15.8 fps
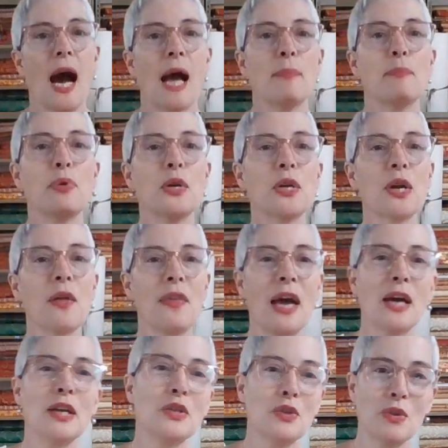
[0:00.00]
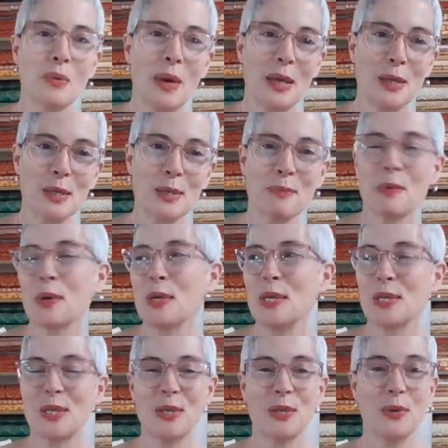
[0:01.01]
I put it on the entryway this
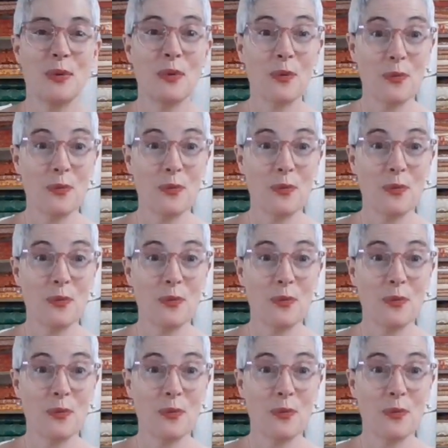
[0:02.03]
morning to